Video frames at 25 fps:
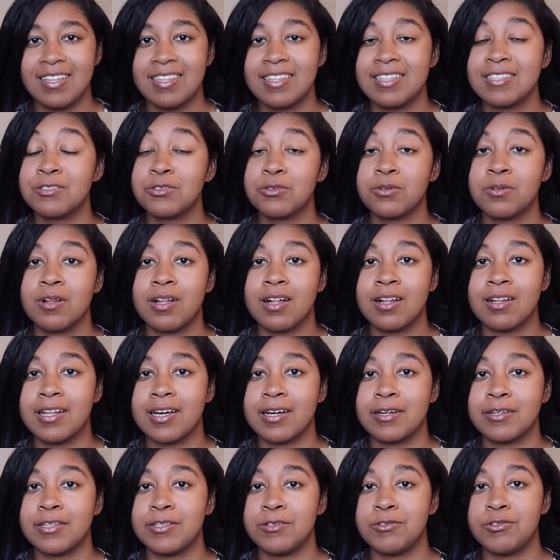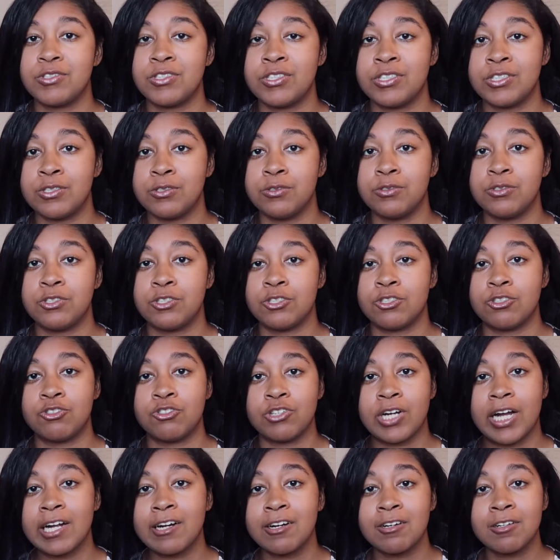This will allow you to use your
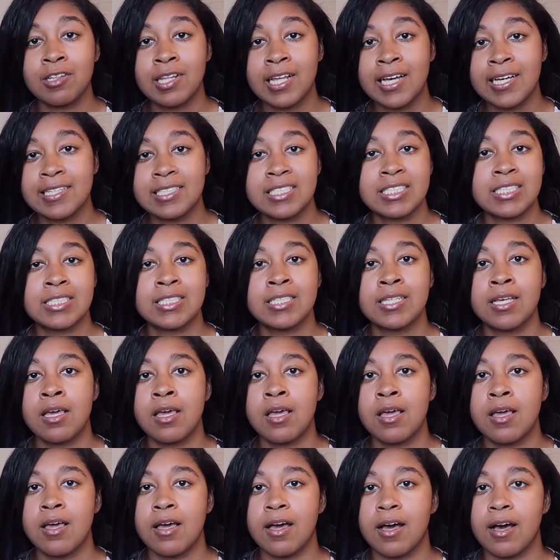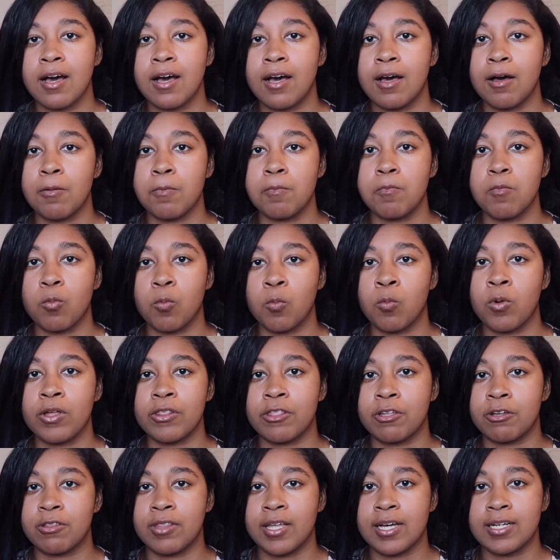dryer less,
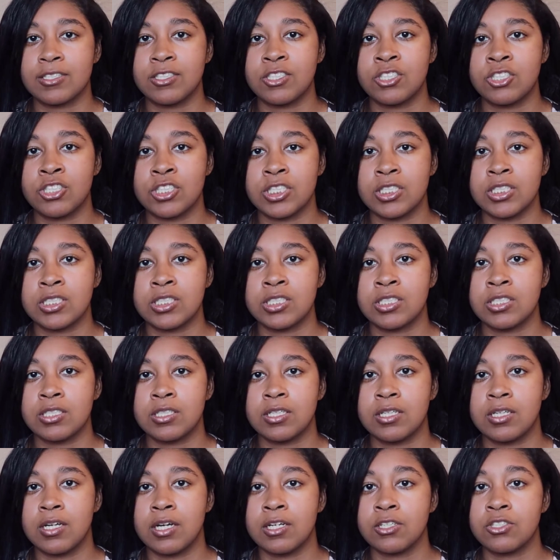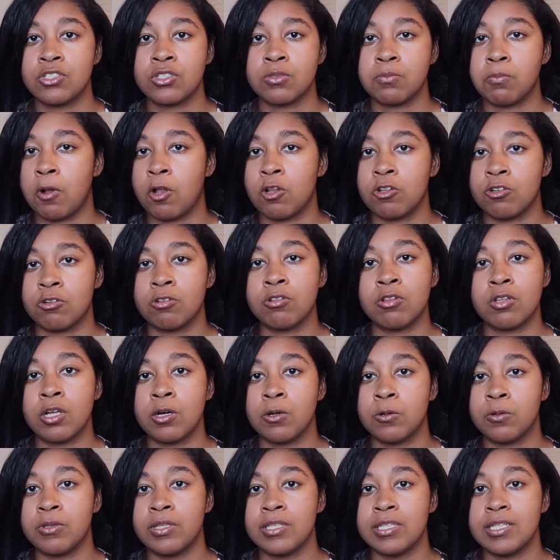whether that's just a smaller
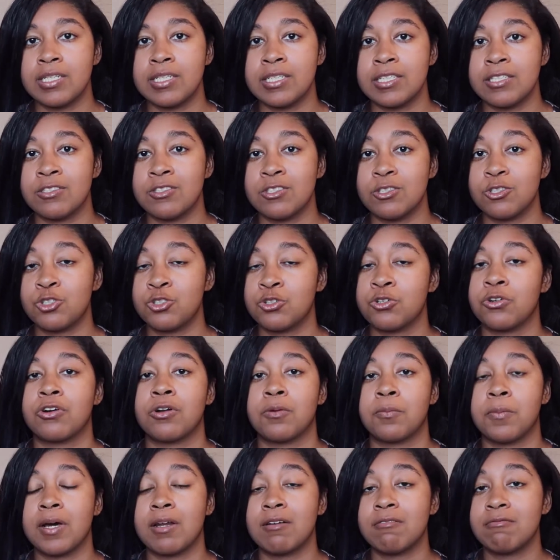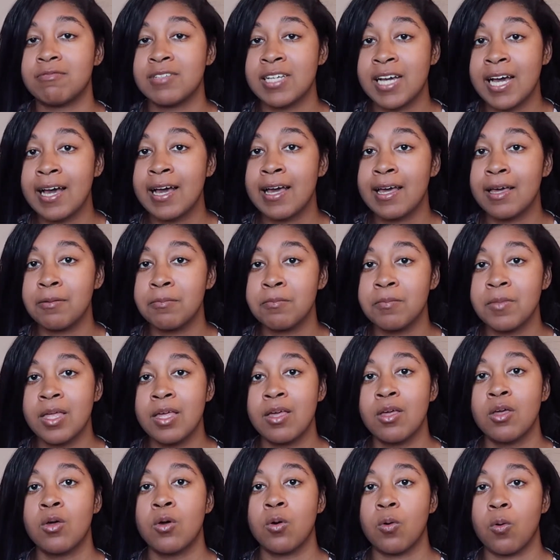load that needs a shorter amount of time,
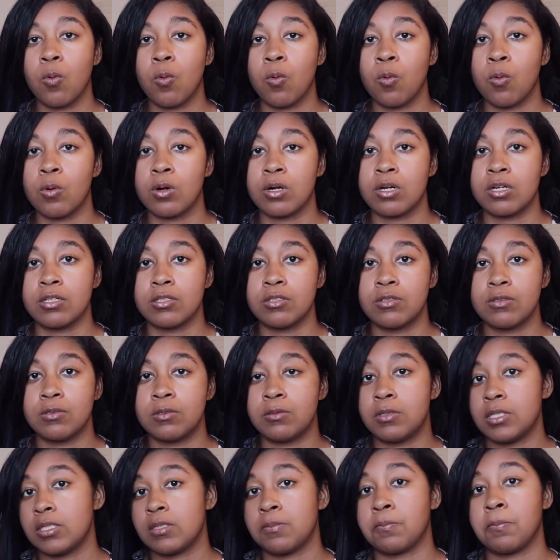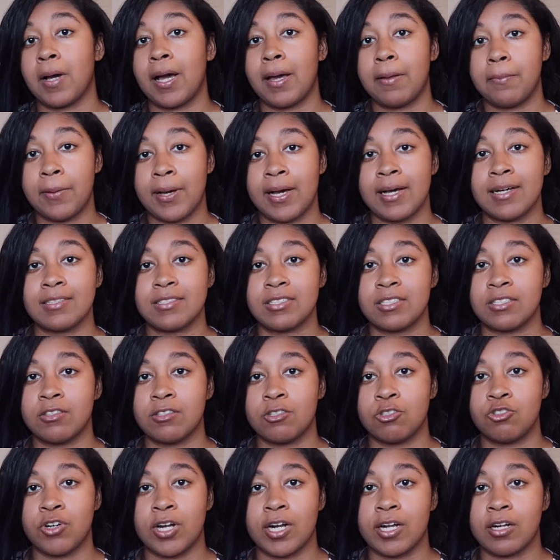or just bypassing
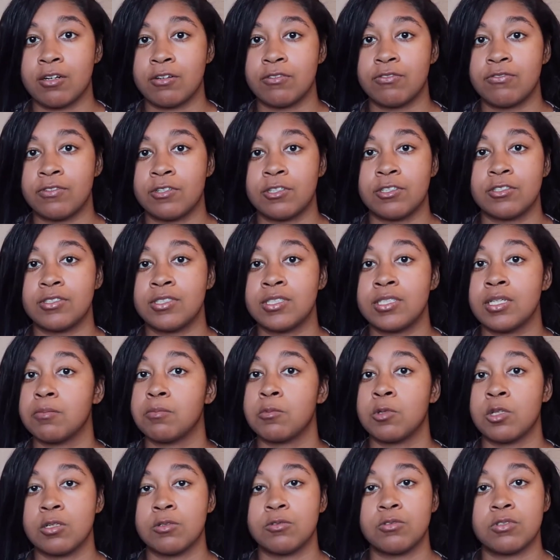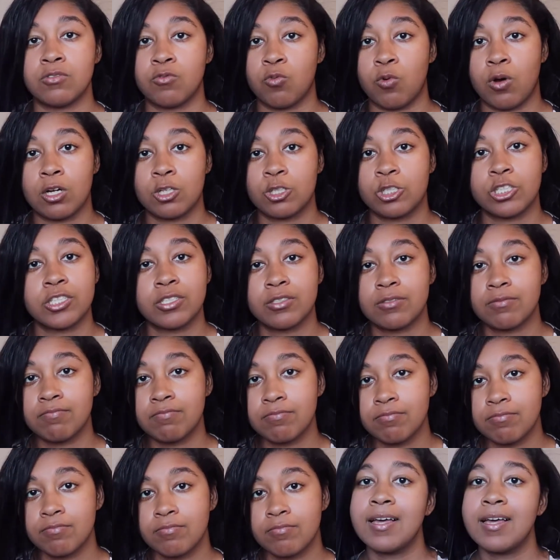the dryer for some loads of washing.
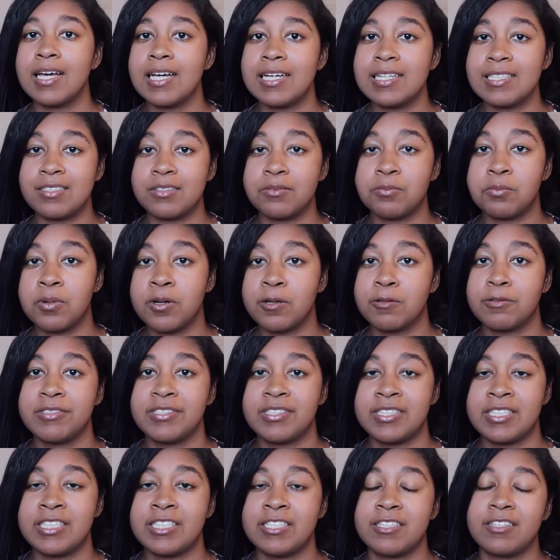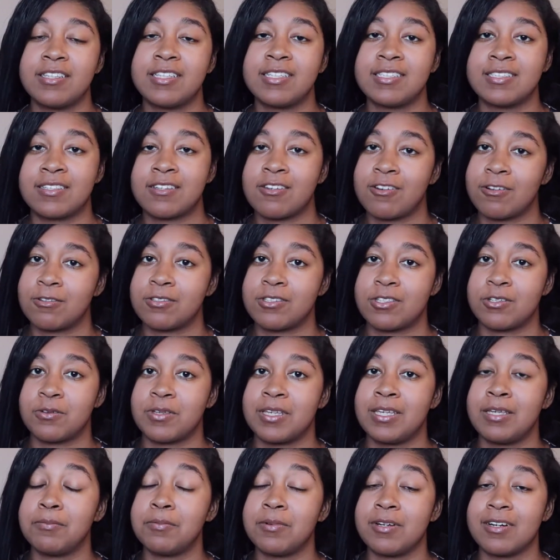As a bonus here, this can also
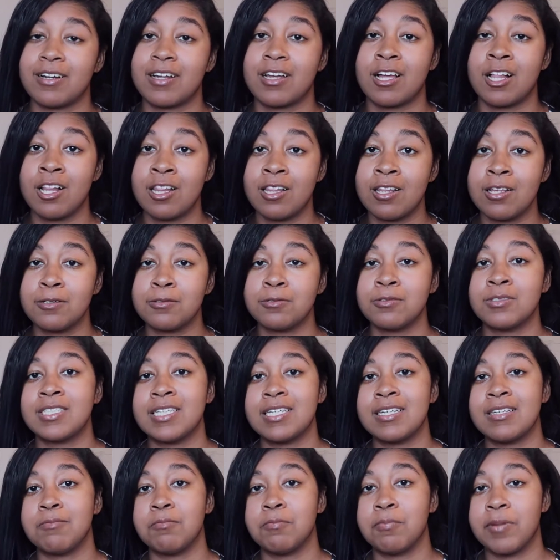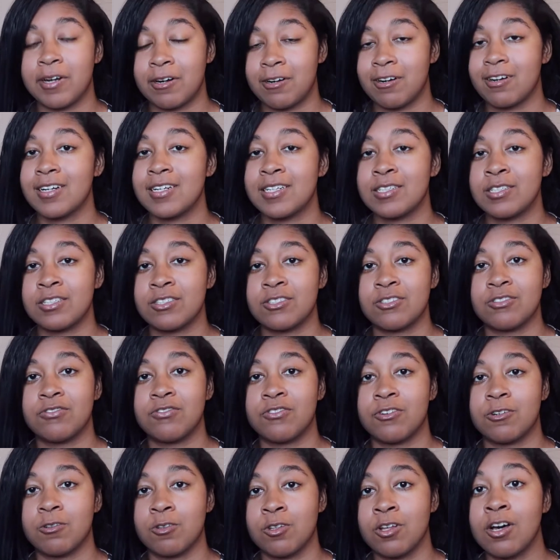keep your clothes in better condition
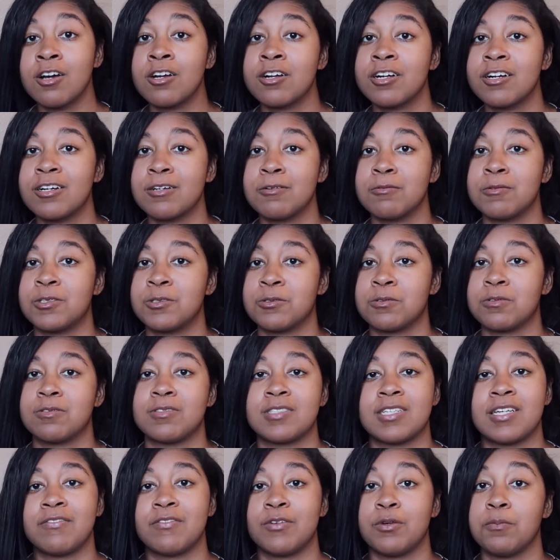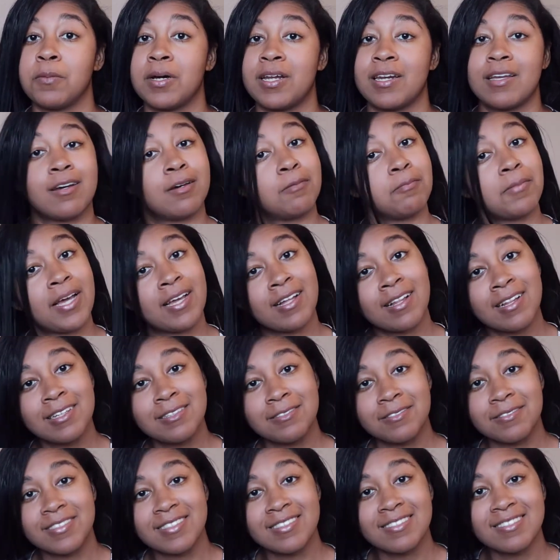for longer, which will save you money on buying
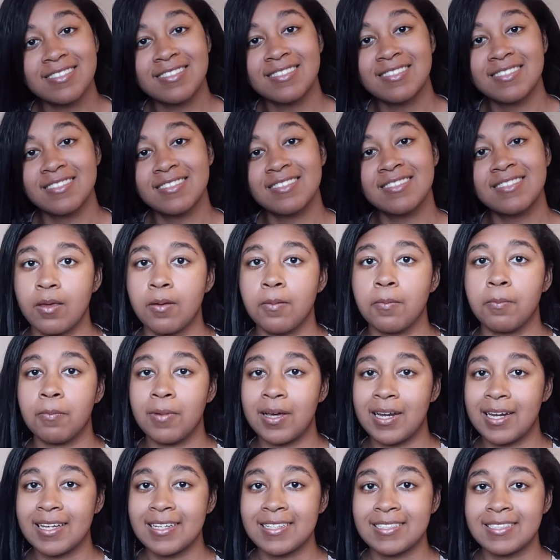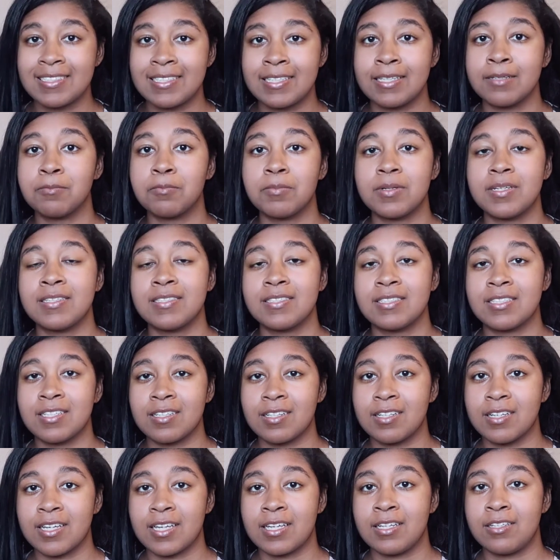clothes. My next tip is to
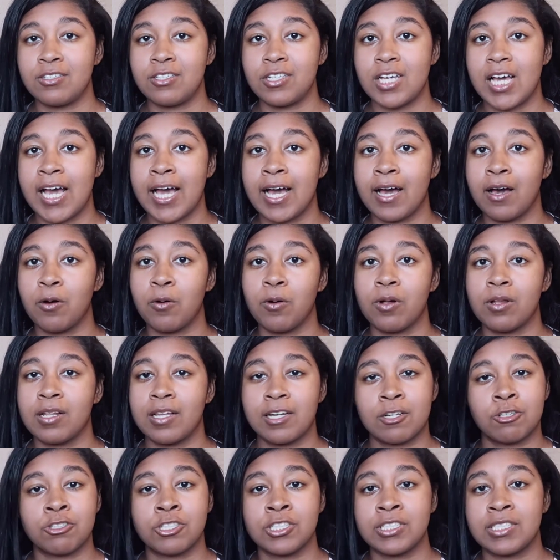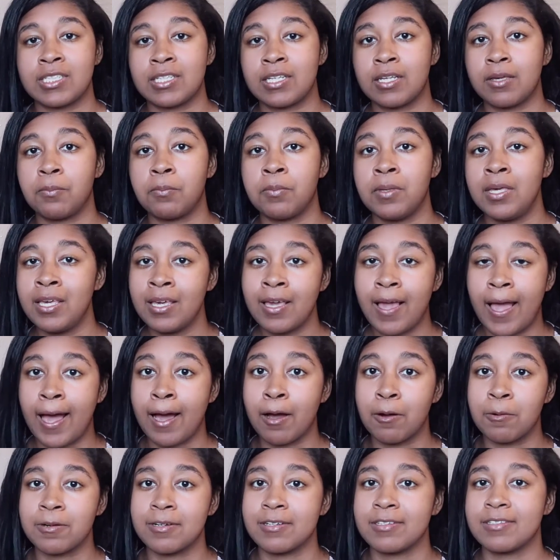look into how electricity peak
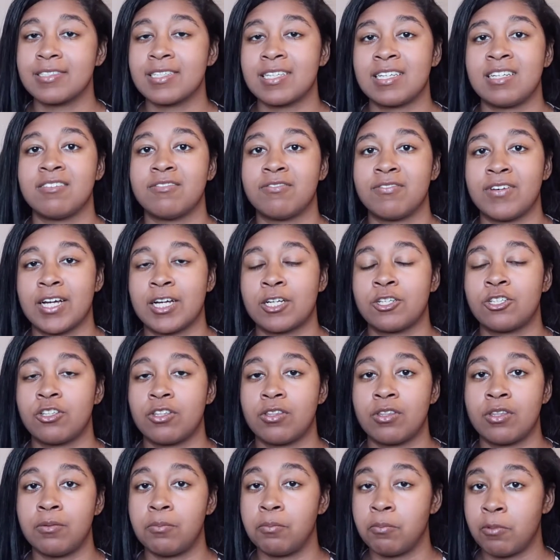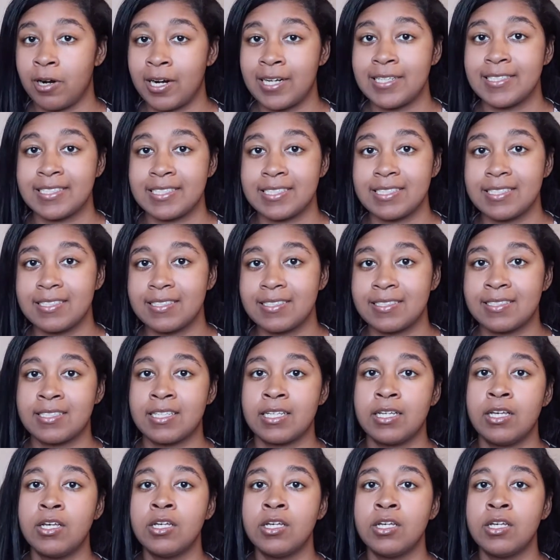hours can affect the prices.